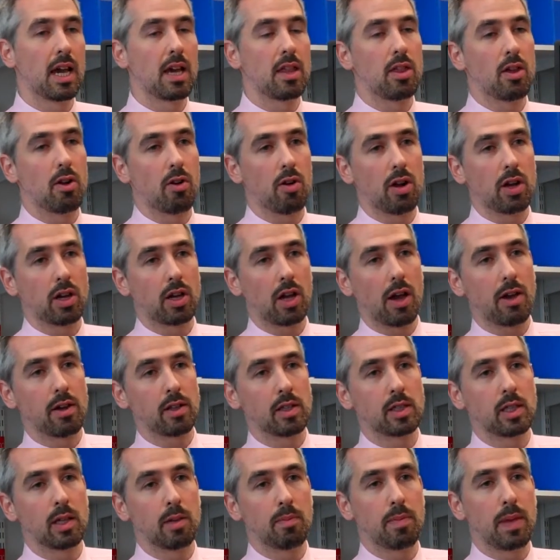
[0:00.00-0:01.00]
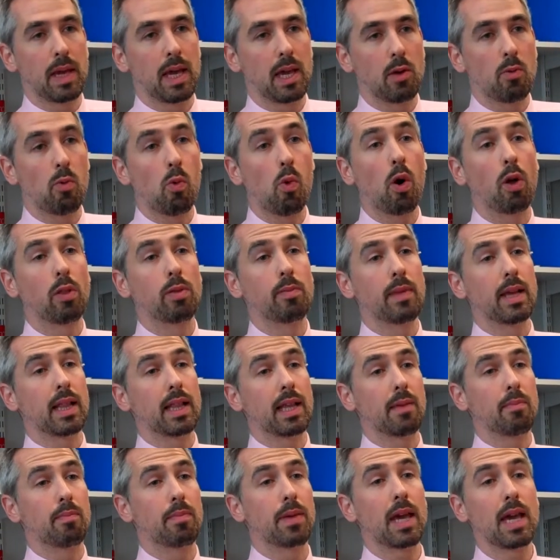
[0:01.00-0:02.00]
There are going to be 1
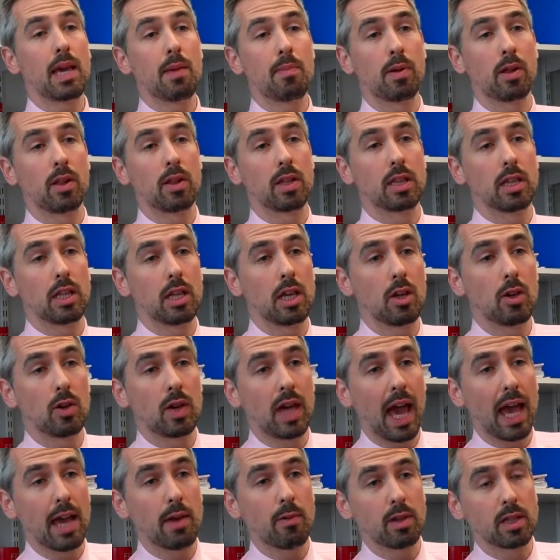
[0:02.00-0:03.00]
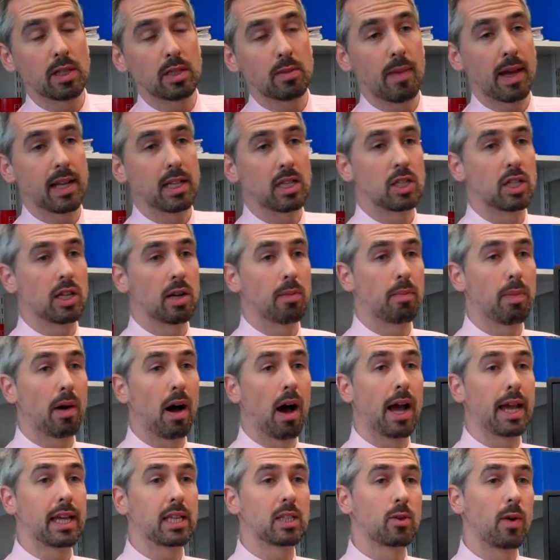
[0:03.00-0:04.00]
million people in the UK with dementia
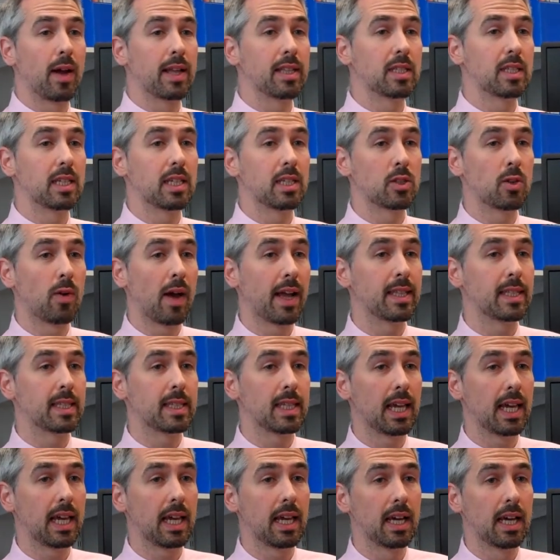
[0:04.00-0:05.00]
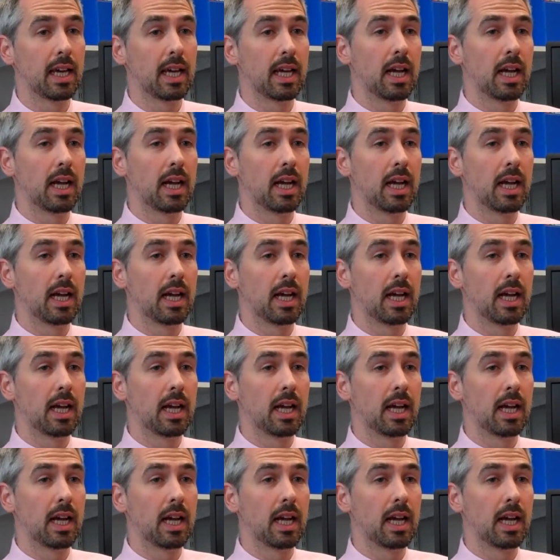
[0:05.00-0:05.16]
by 2020.